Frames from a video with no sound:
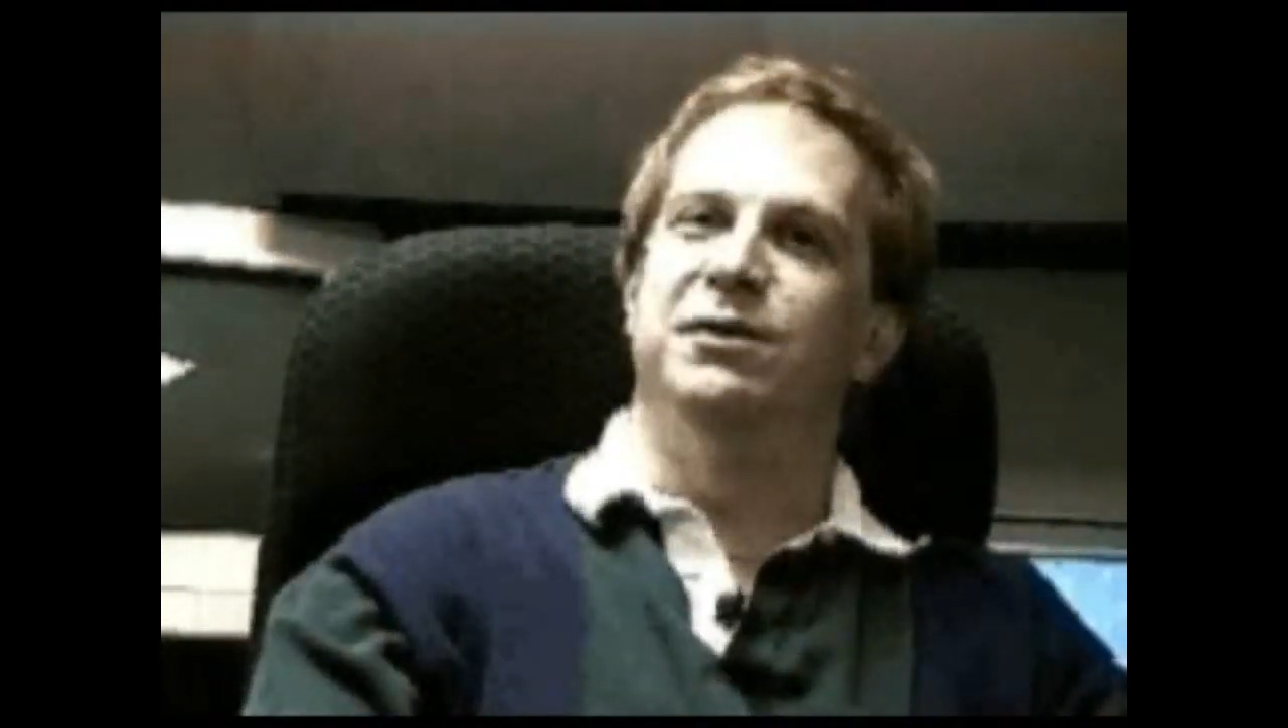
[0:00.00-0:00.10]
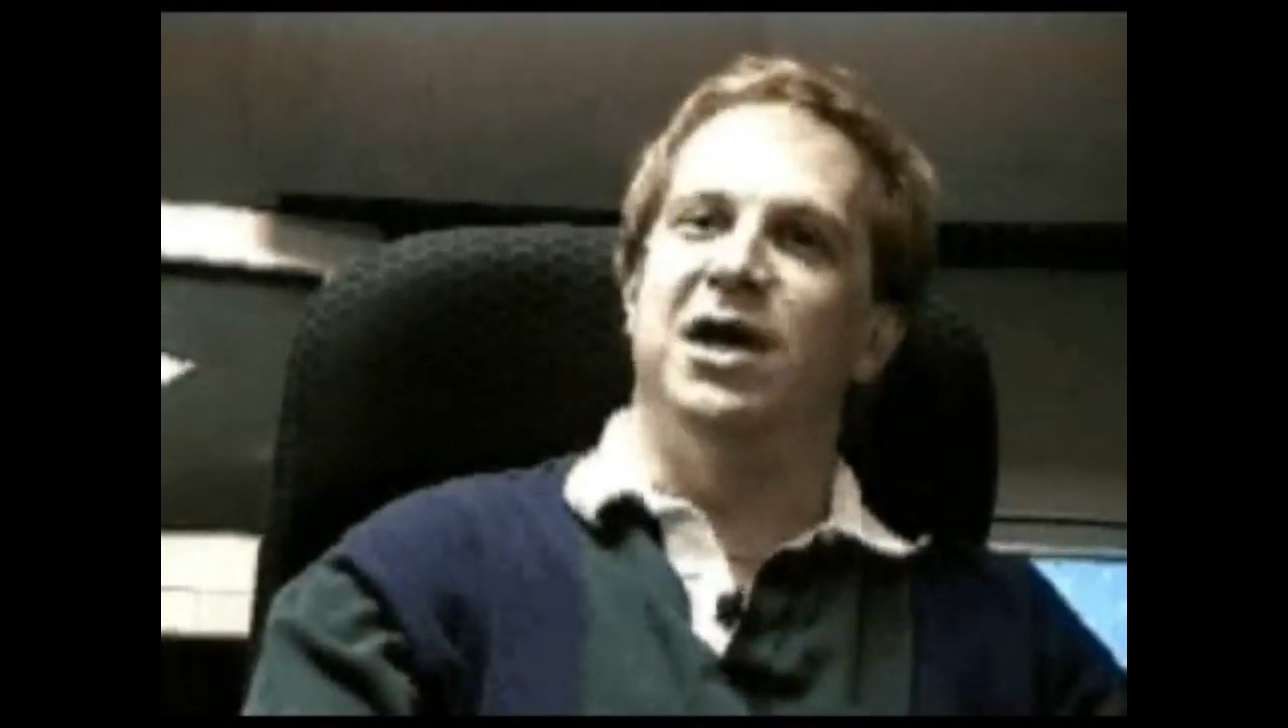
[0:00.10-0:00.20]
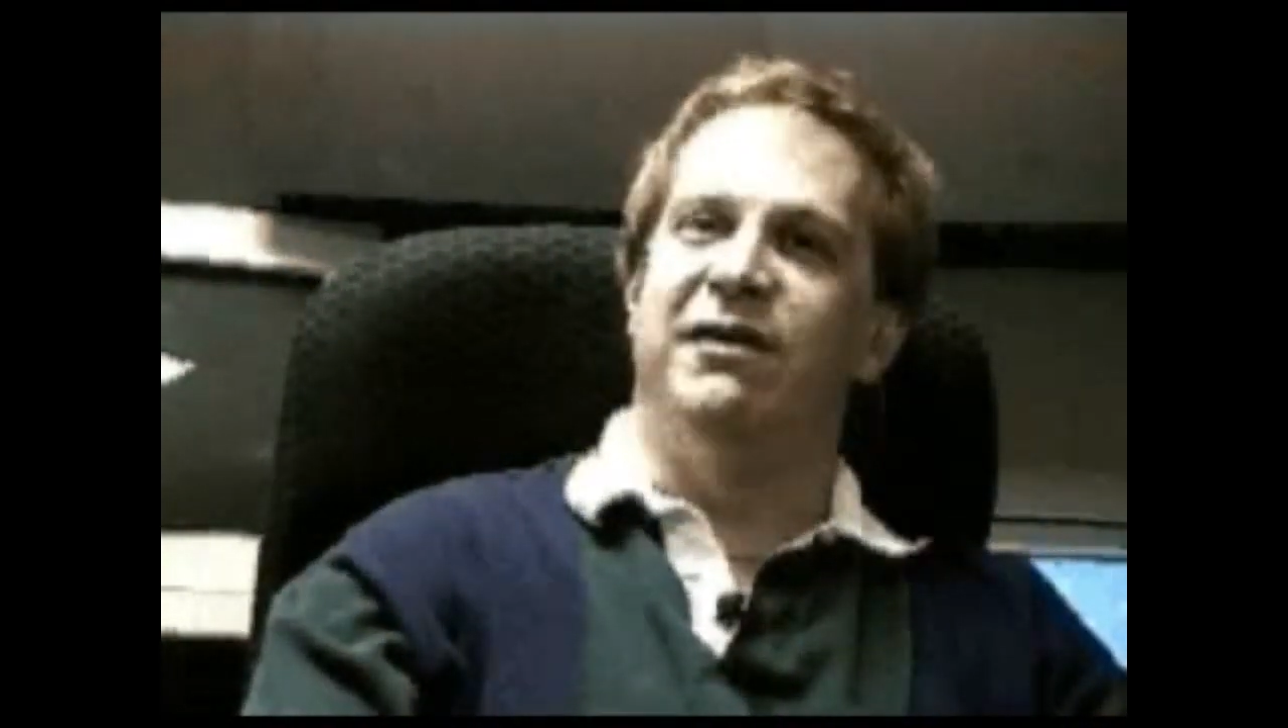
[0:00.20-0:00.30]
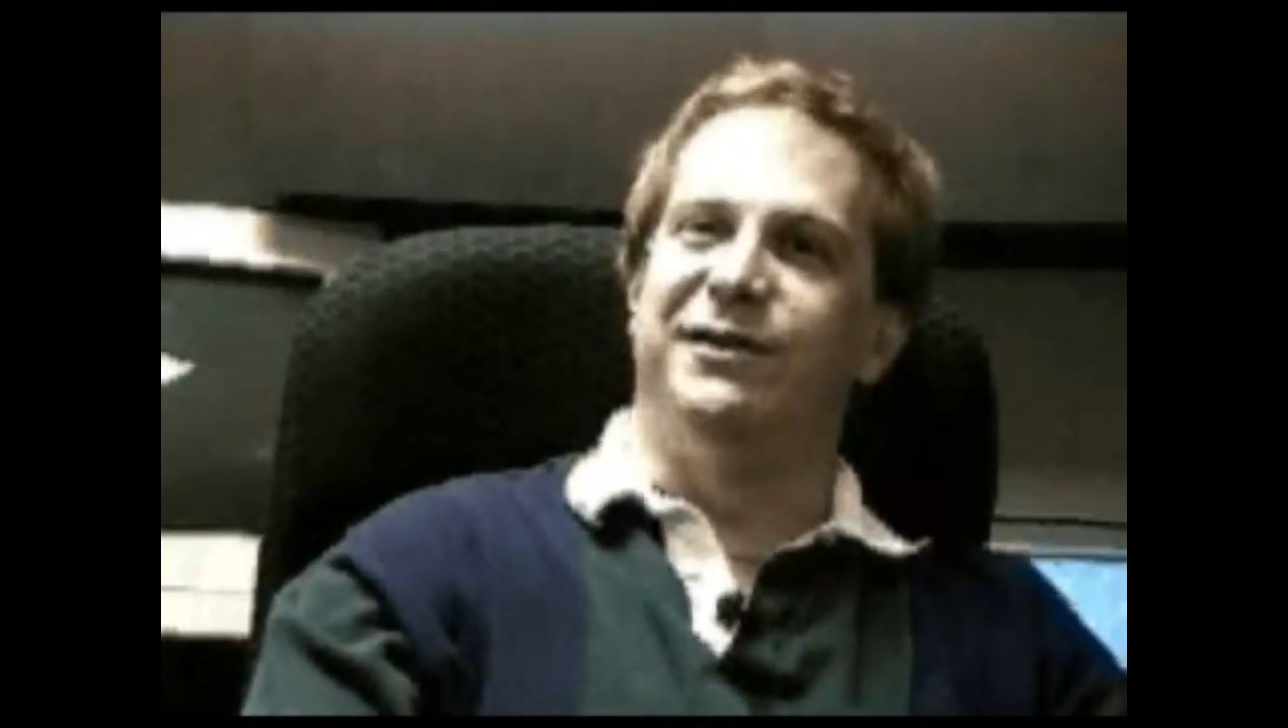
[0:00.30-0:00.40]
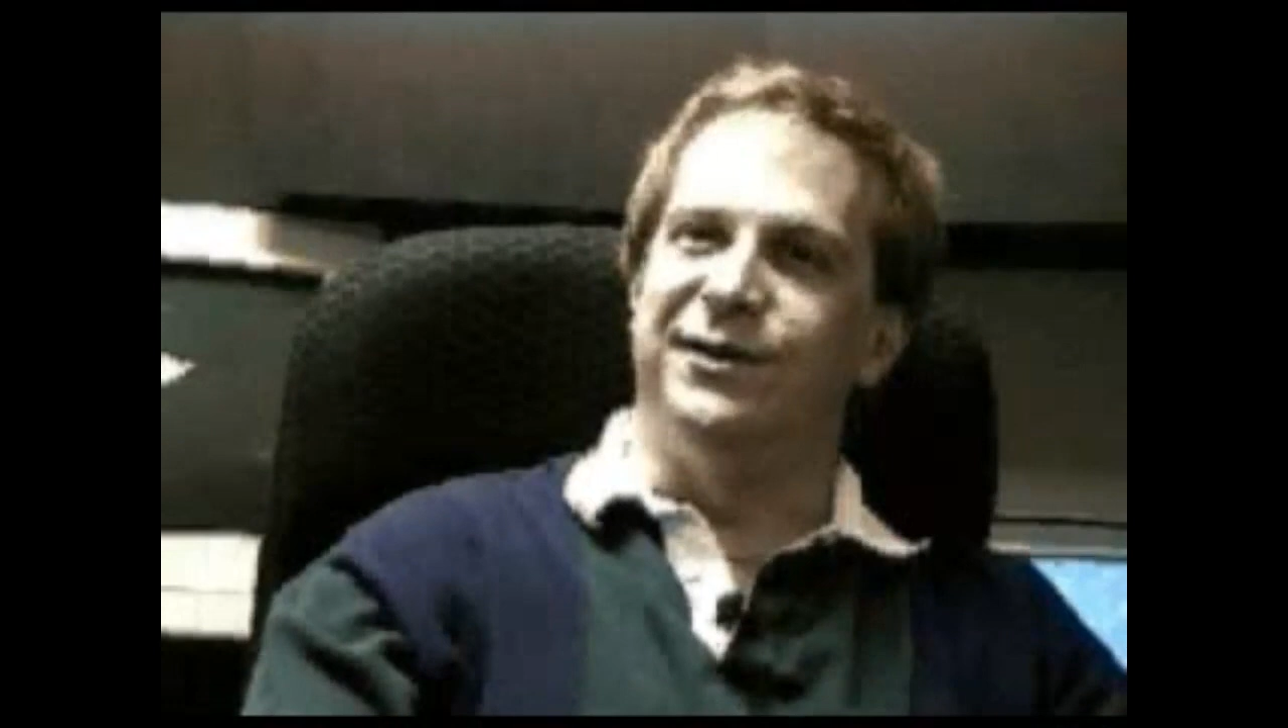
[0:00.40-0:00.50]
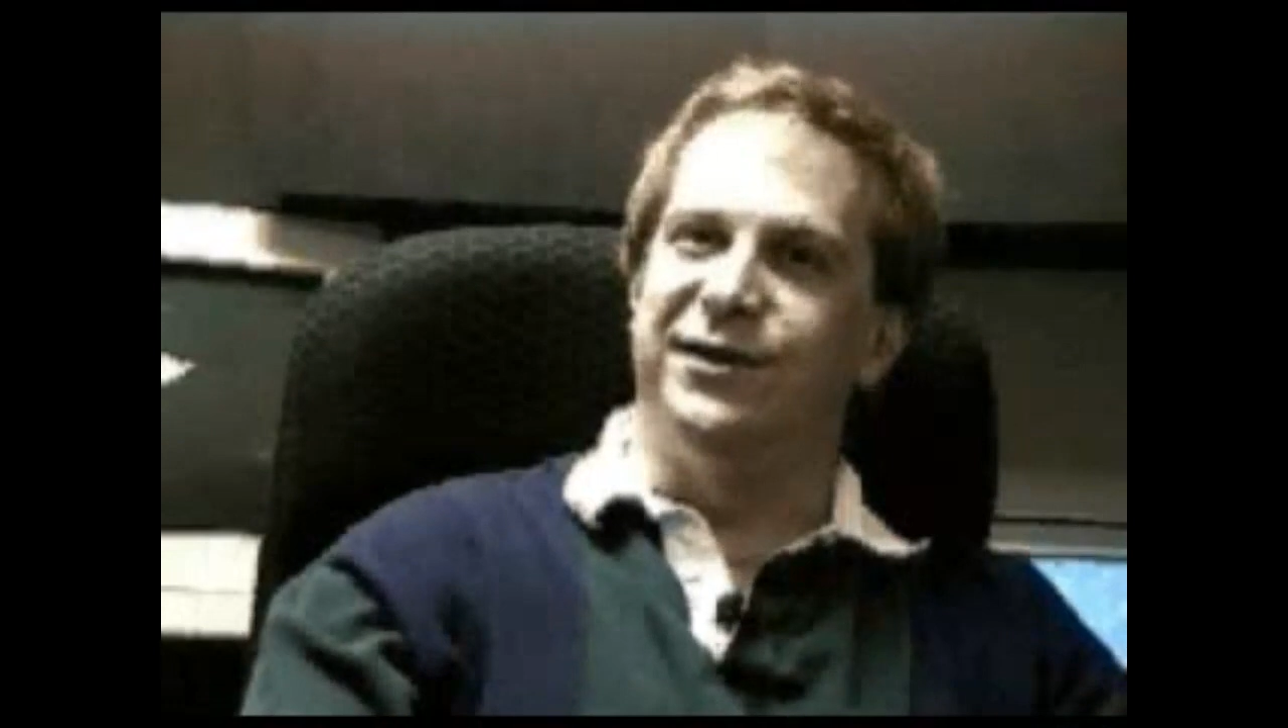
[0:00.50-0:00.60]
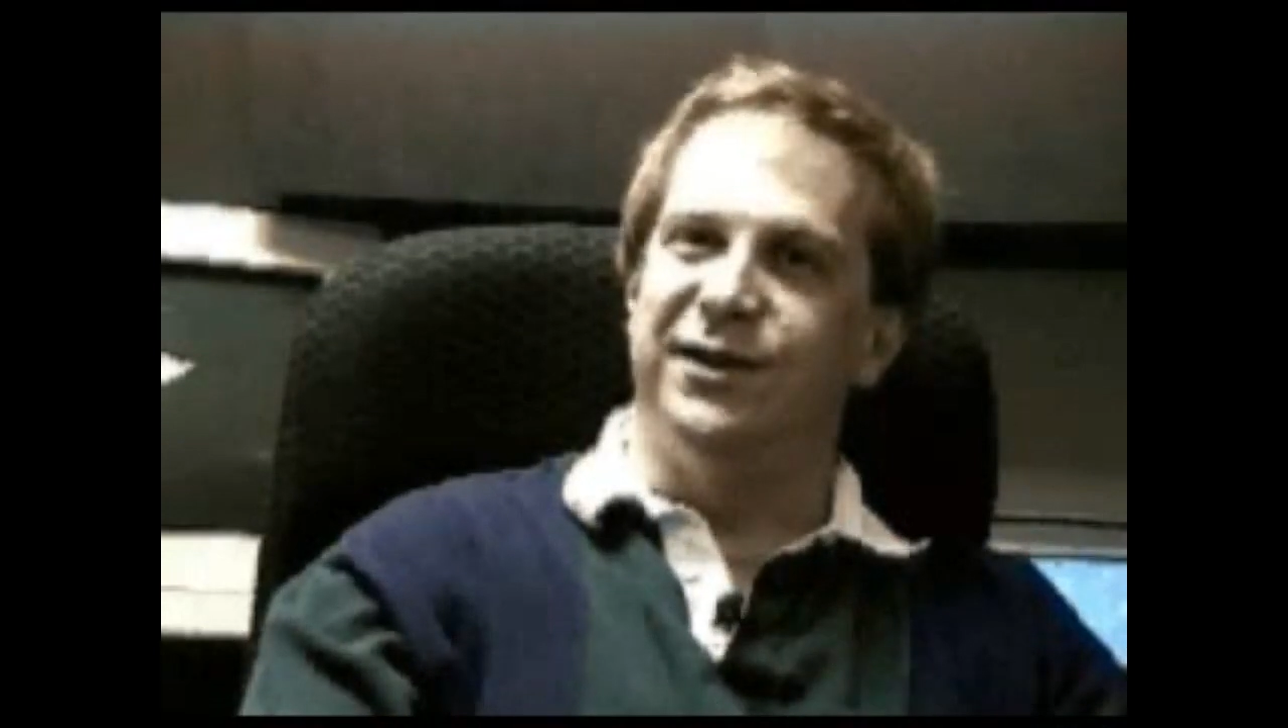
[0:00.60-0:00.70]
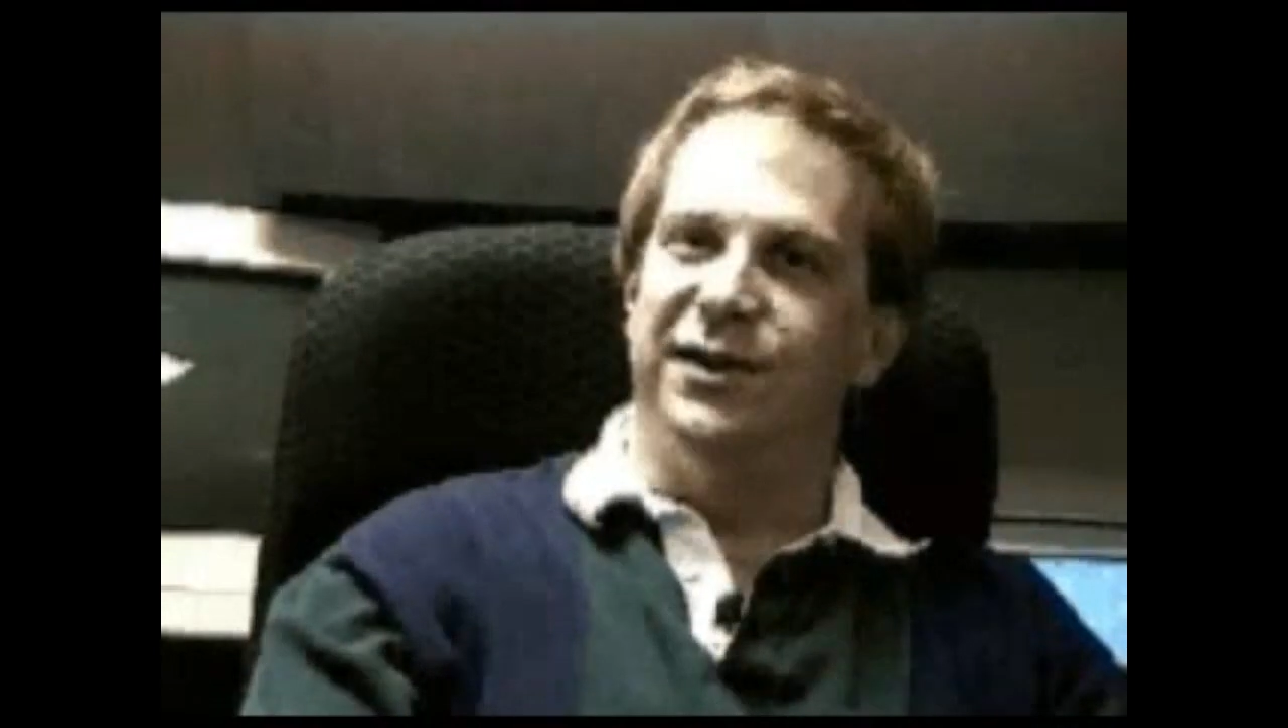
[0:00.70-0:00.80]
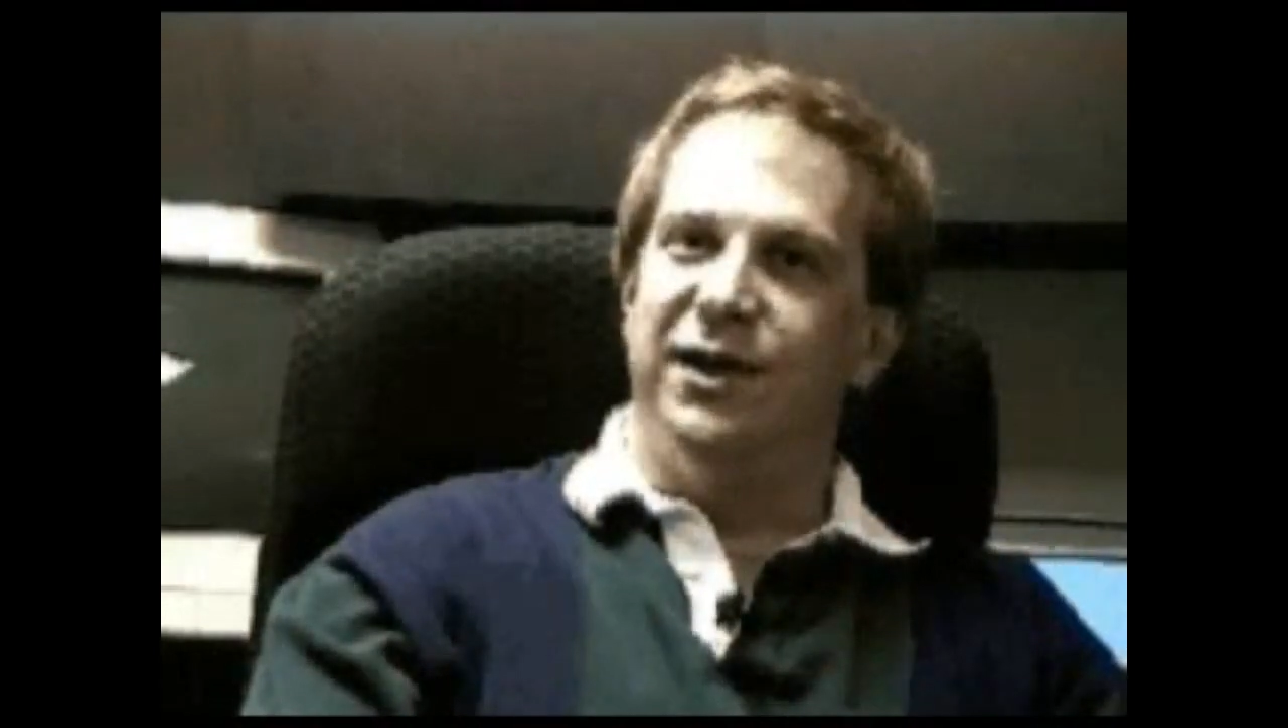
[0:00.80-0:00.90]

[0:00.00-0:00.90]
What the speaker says: novels